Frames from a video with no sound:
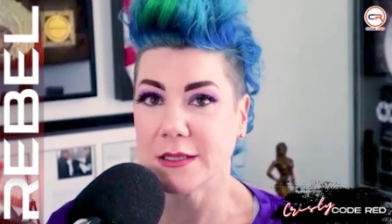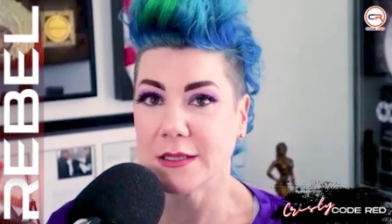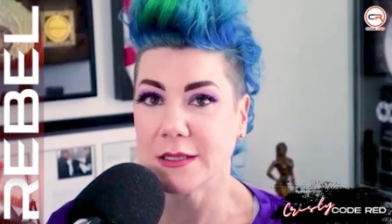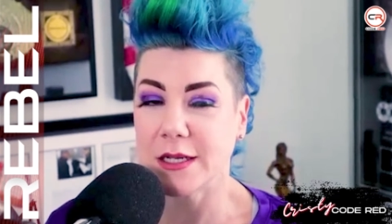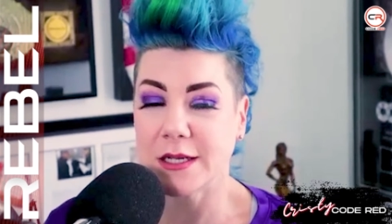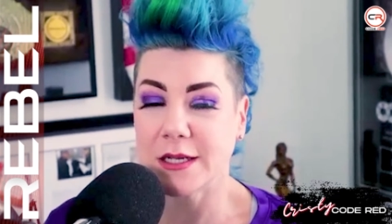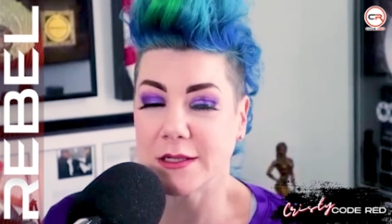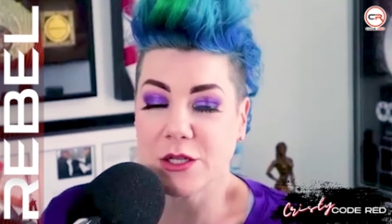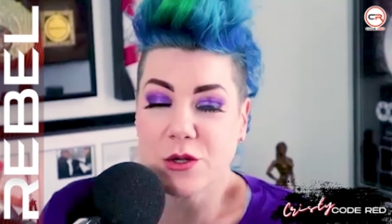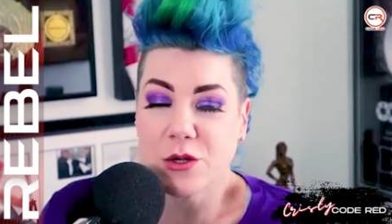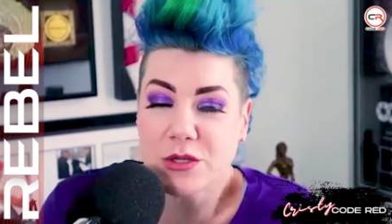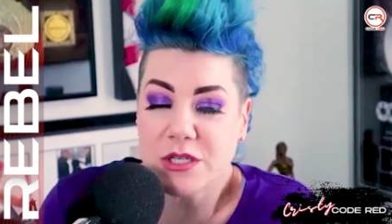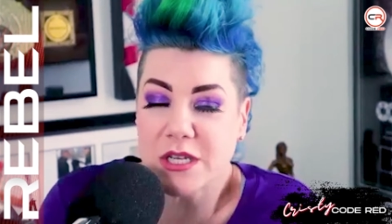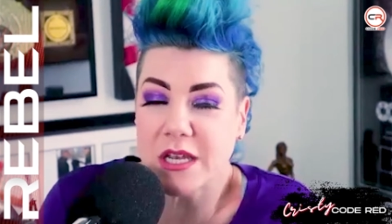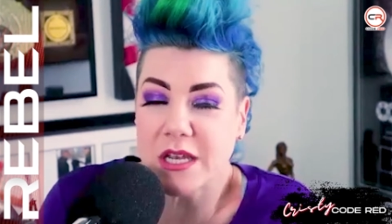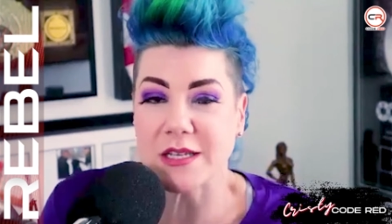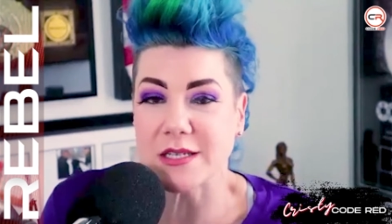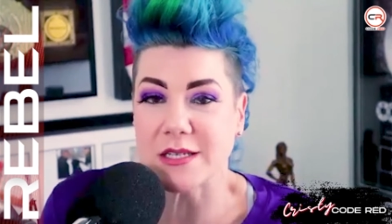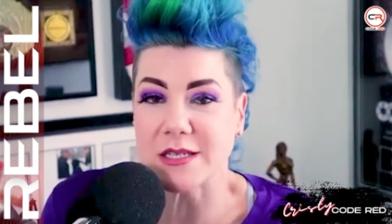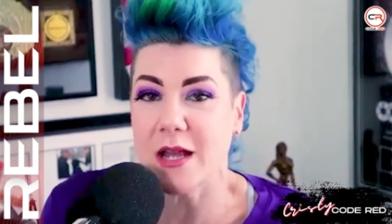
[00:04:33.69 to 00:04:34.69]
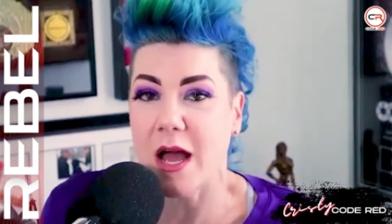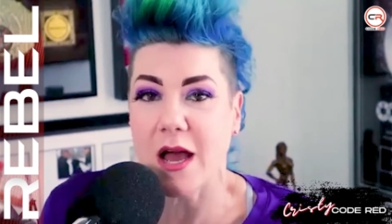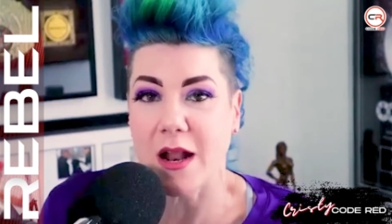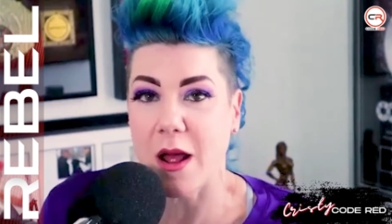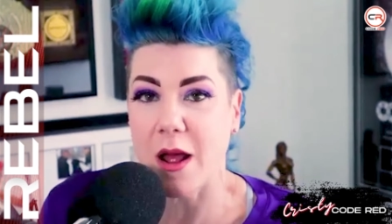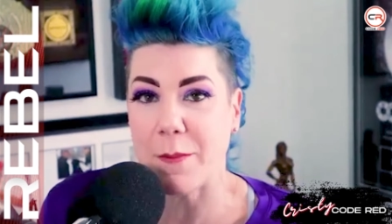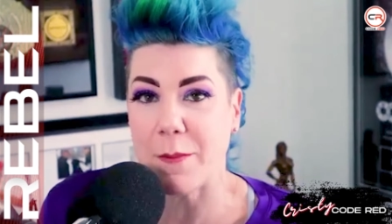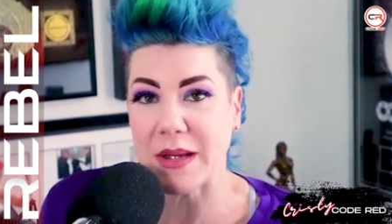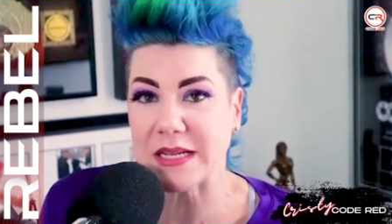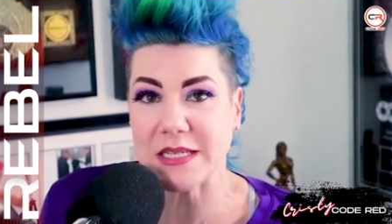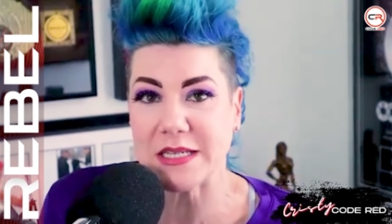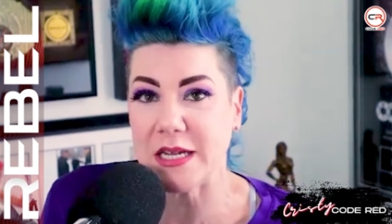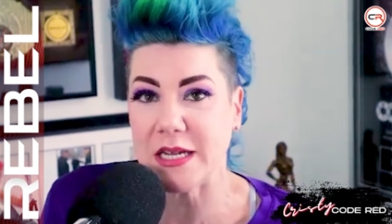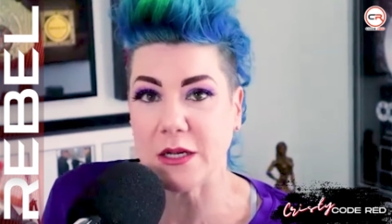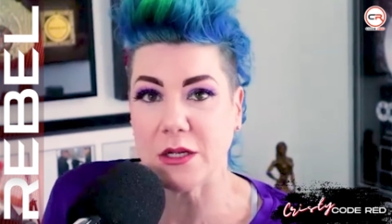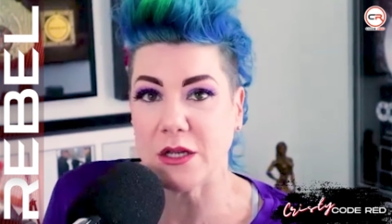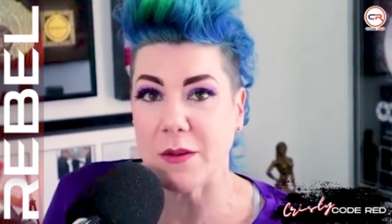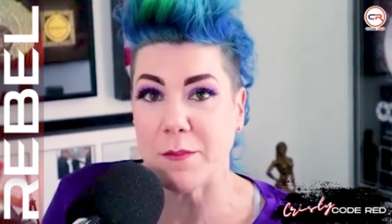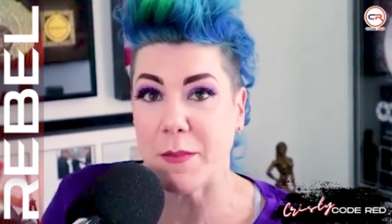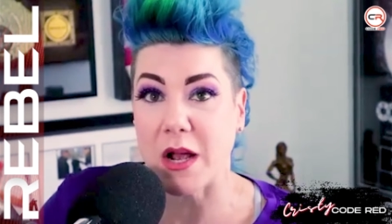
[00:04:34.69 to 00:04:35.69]
It, losing is not a big
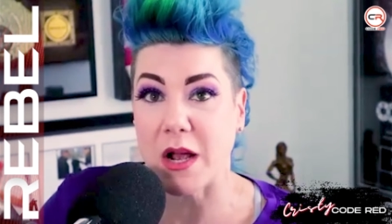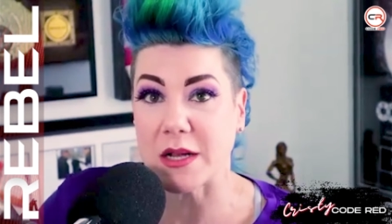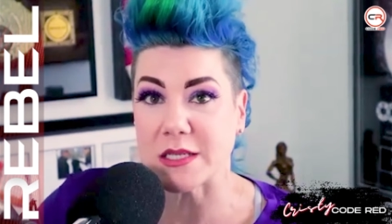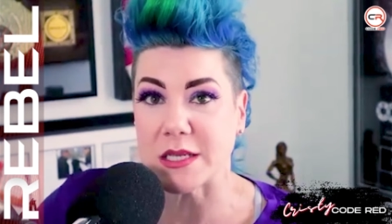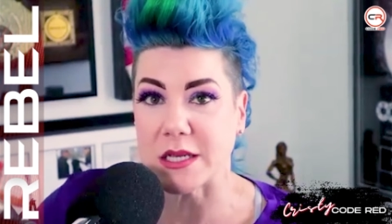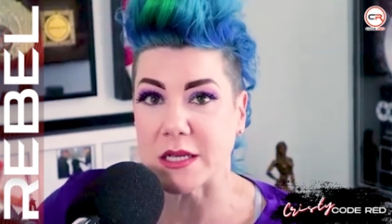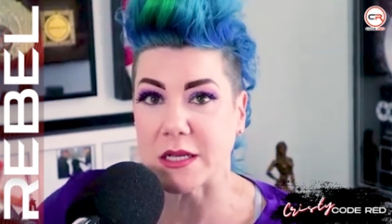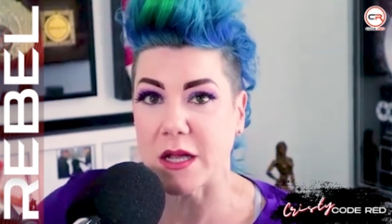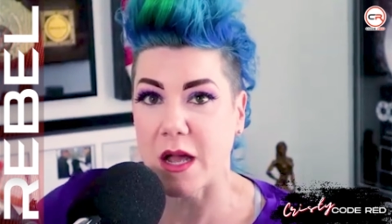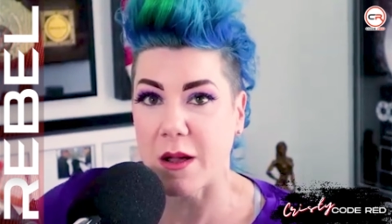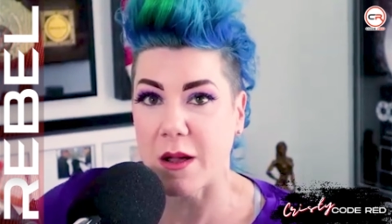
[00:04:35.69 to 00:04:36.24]
deal in boxing.